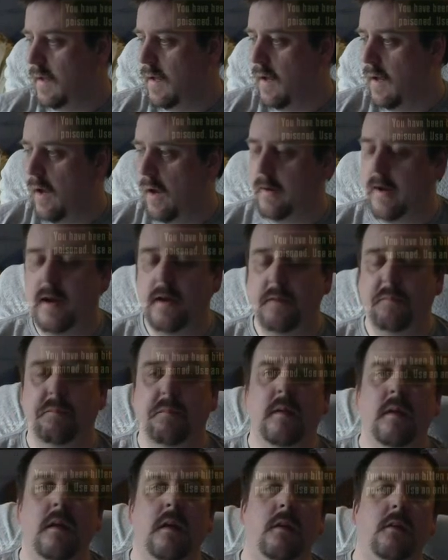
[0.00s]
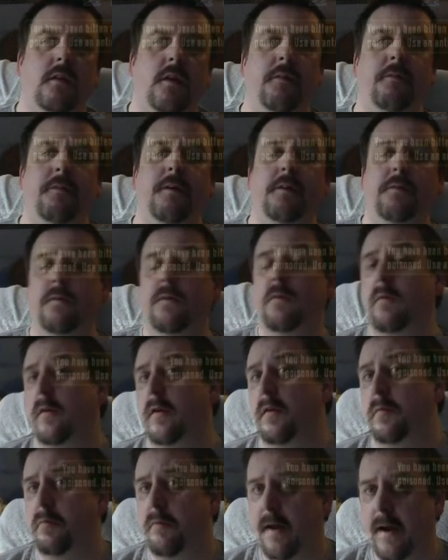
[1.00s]
Okay, so first of all,
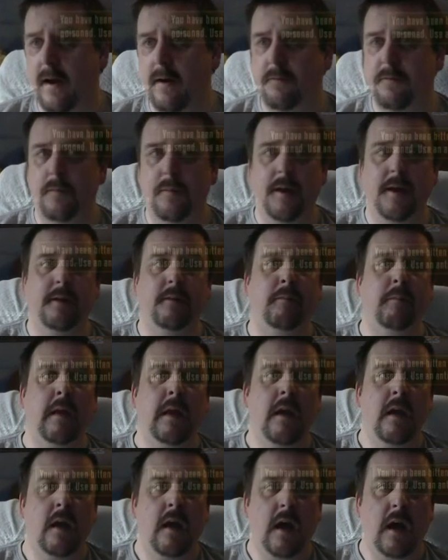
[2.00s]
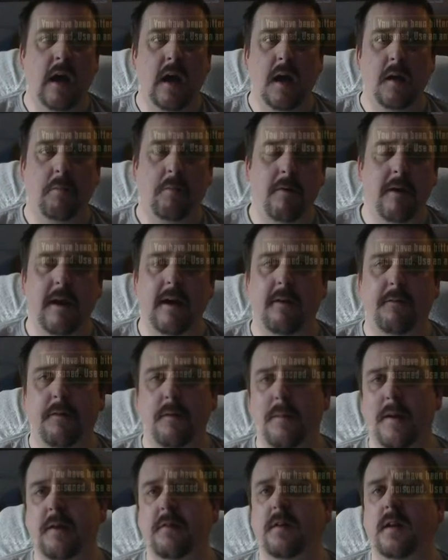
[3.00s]
what does pre-alpha mean?
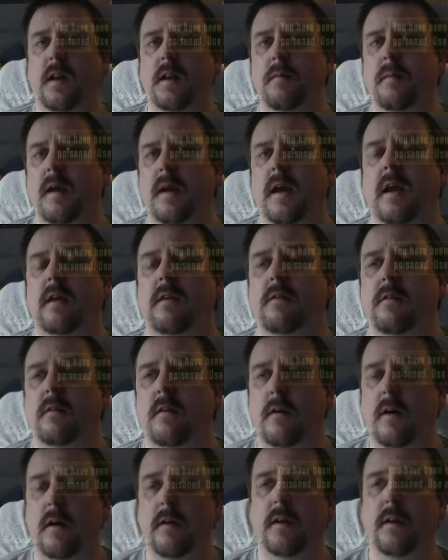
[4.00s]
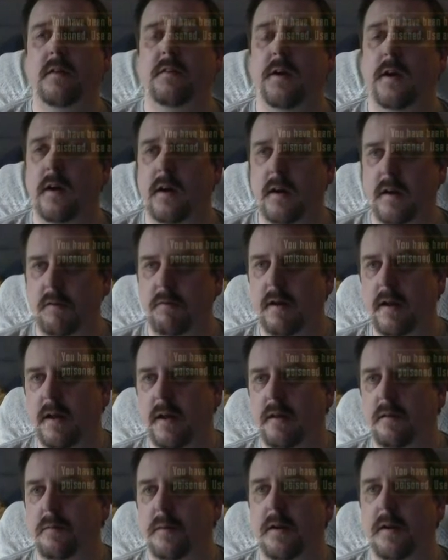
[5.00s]
Pre-alpha basically means not only is it early
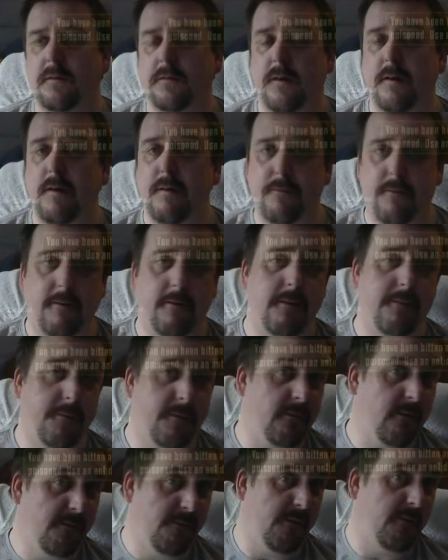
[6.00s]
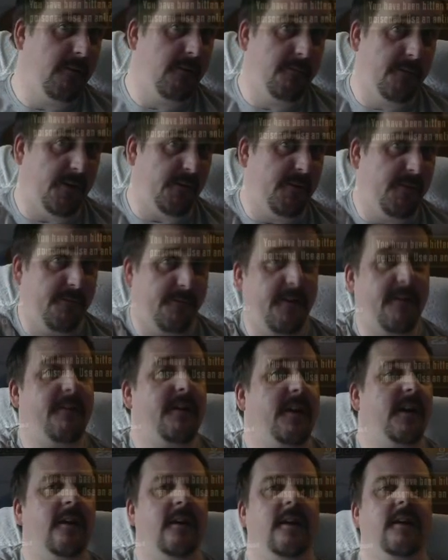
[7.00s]
release, but it's very
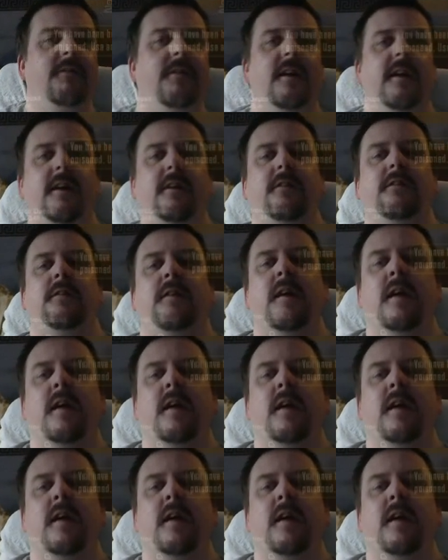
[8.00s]
early release.